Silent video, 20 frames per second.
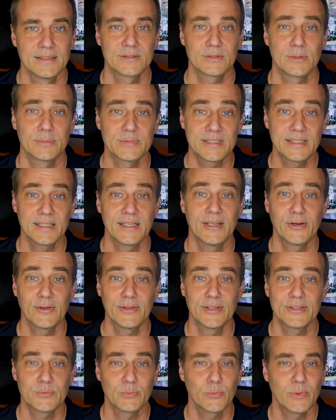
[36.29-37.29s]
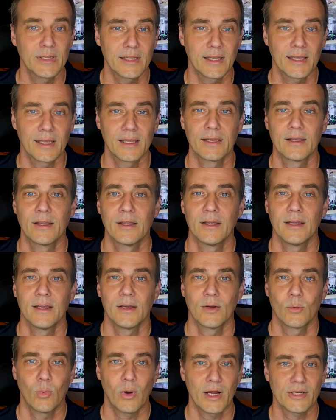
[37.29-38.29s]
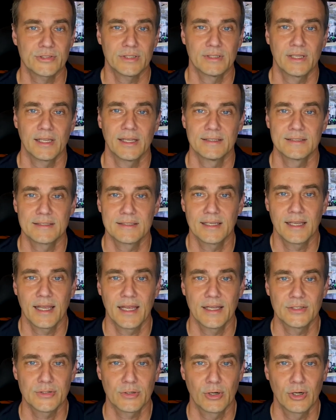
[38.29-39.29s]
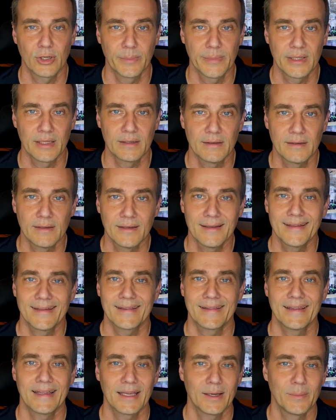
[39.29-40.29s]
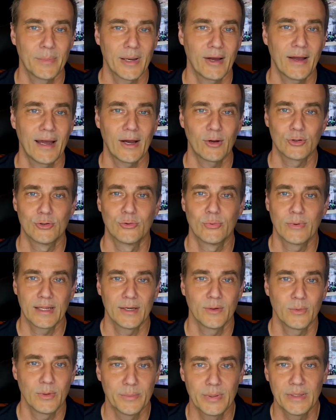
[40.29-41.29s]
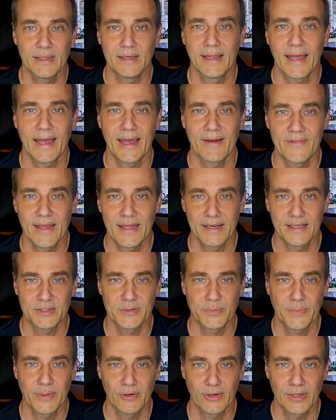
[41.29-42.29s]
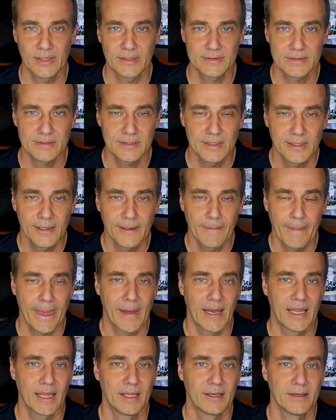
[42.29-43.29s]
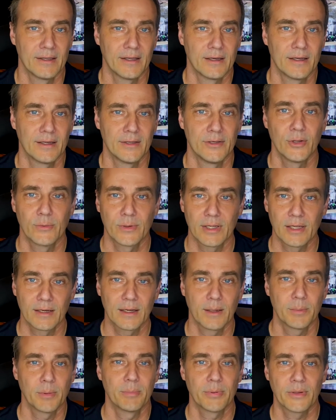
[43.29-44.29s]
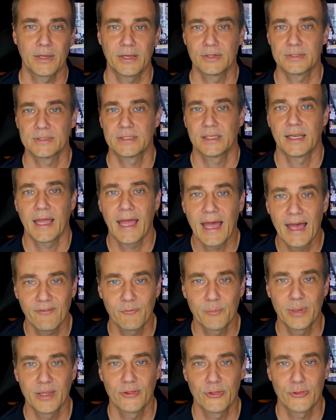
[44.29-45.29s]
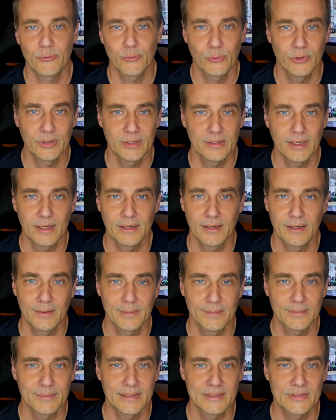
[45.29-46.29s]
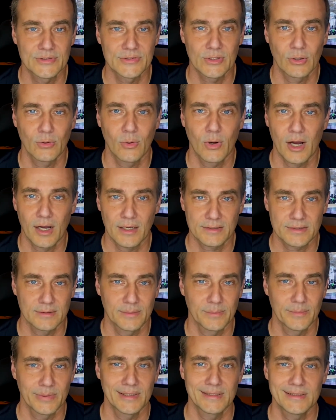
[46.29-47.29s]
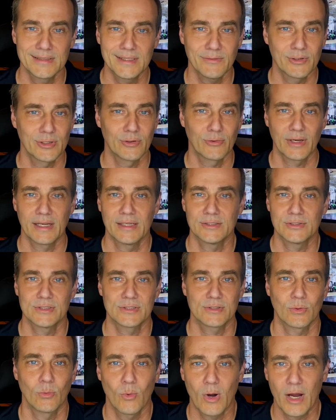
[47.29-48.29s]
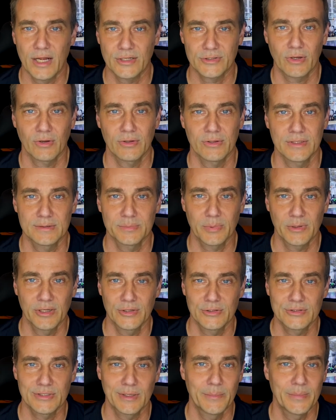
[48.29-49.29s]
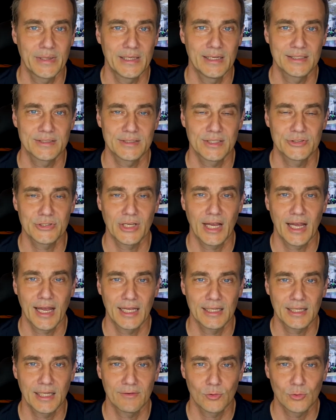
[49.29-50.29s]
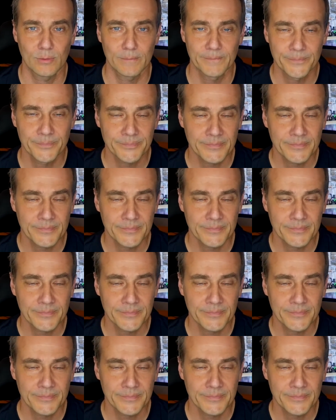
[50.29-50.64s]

So I'm sitting here this weekend watching the NCAA tournament, thinking about how great it would be to have that experience and uh, knowing a couple players that have been through it, um, it's so awesome. But it's even great just to watch all these players compete at such a high level.